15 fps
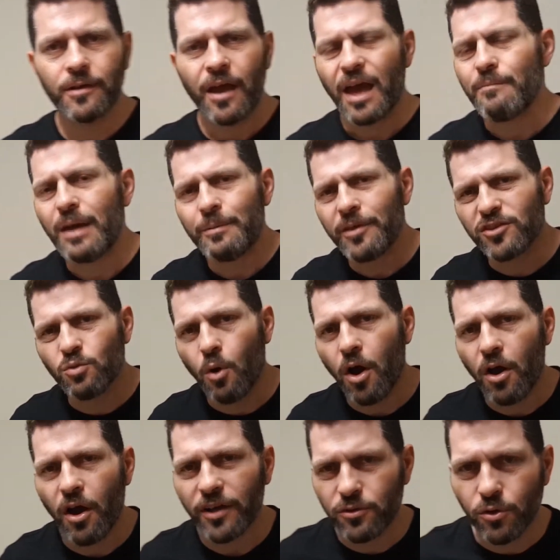And maybe that's
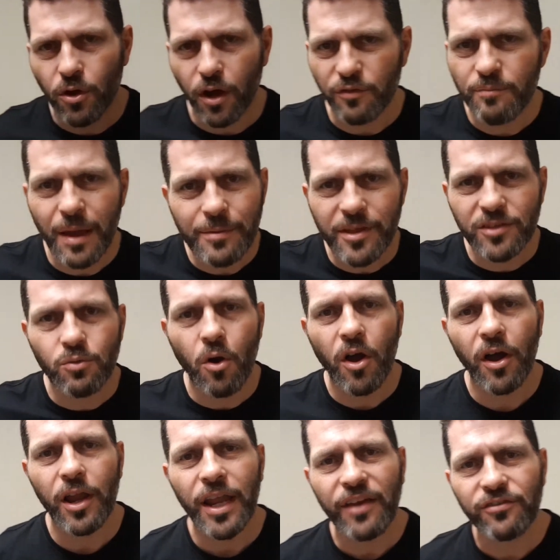why I took off. Maybe that's why
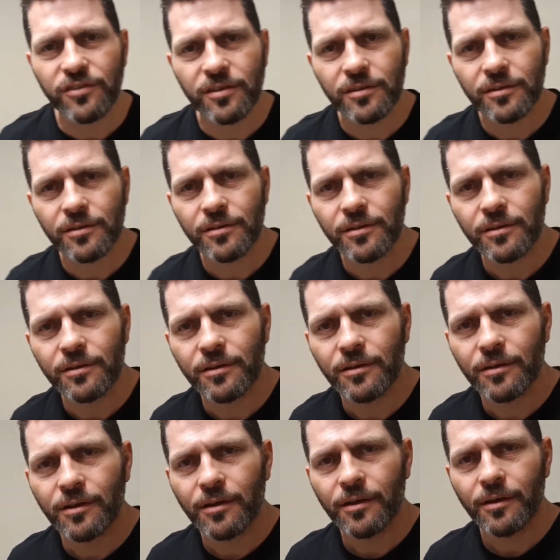I left.
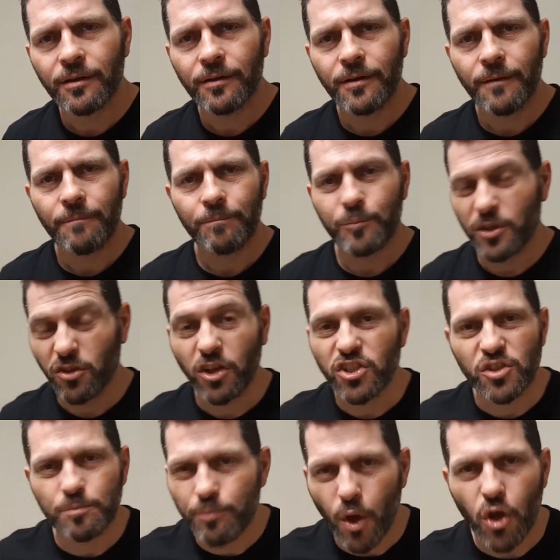Because I
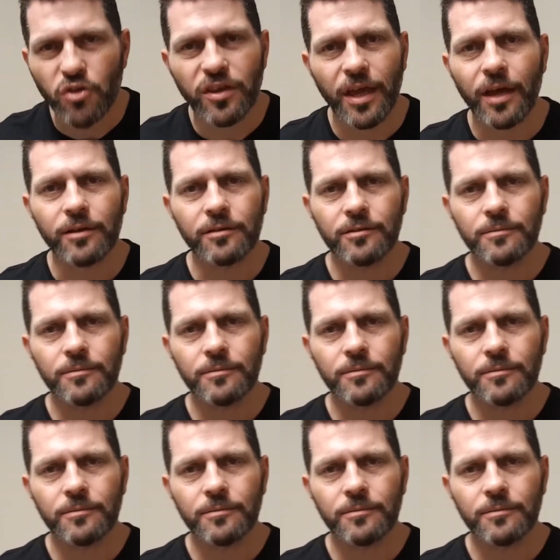just burnt out.